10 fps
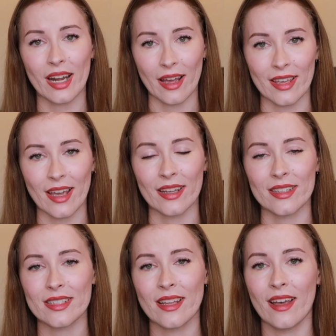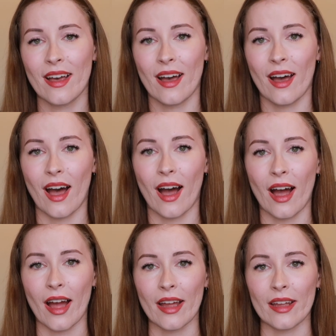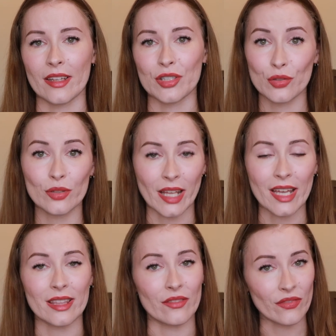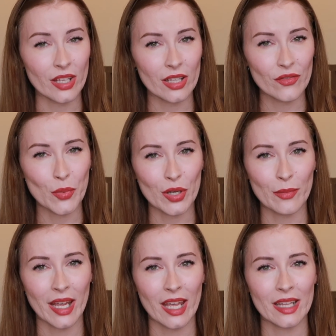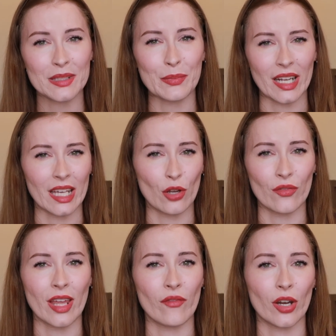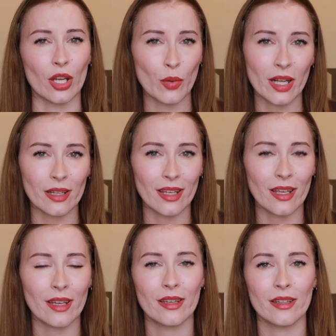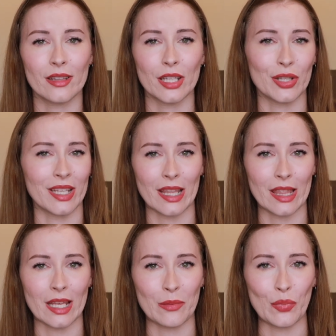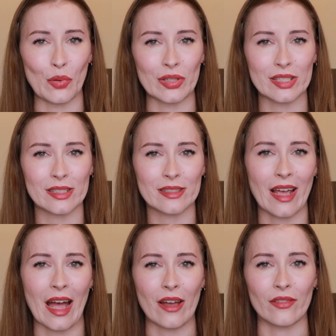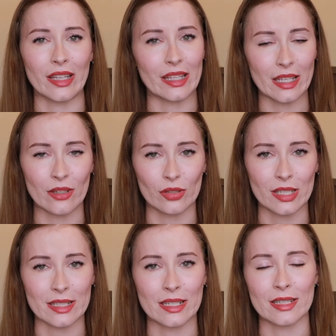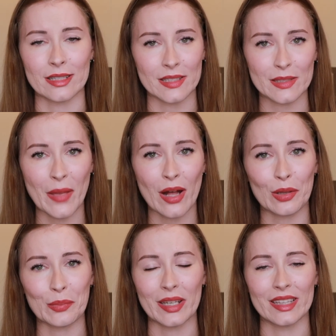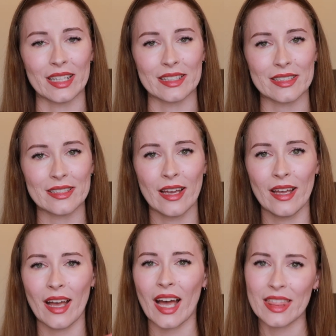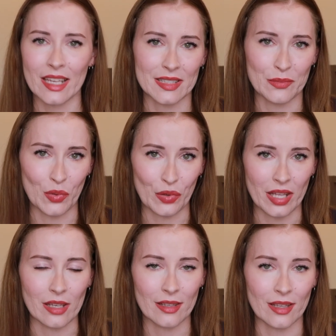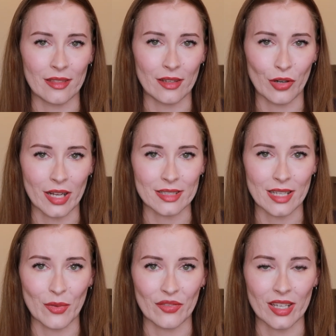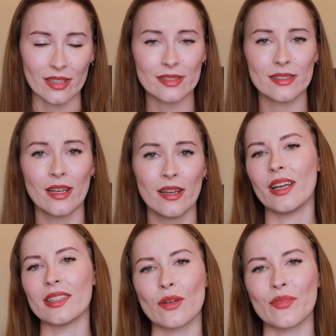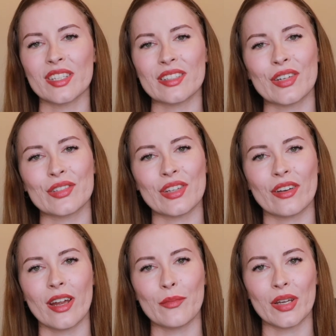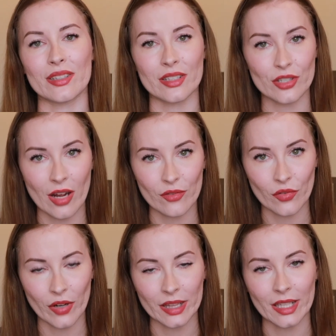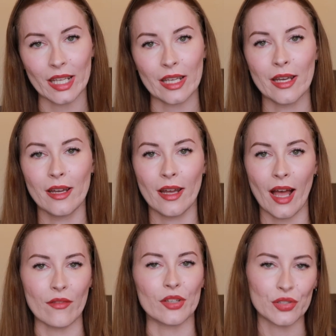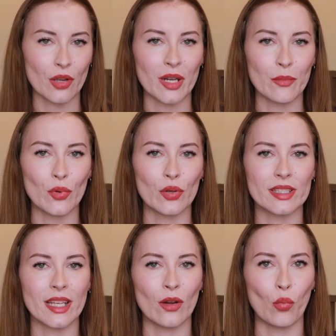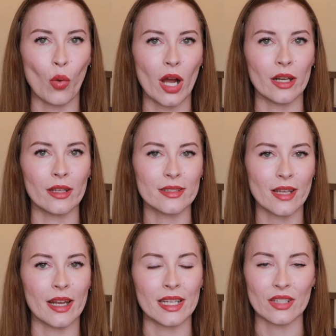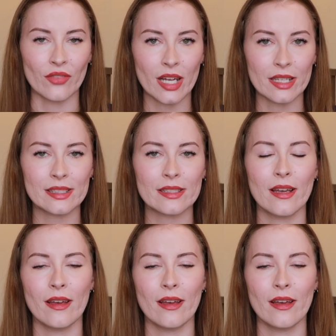I get it. I do like the feel of a book in my hands, but I get over that very quickly. The only other thing books have that the Kindle doesn't is the smell, but that's, I think, a small thing in the grand scheme of things. It's obviously also great because it's travel friendly, having so many books in one tiny device.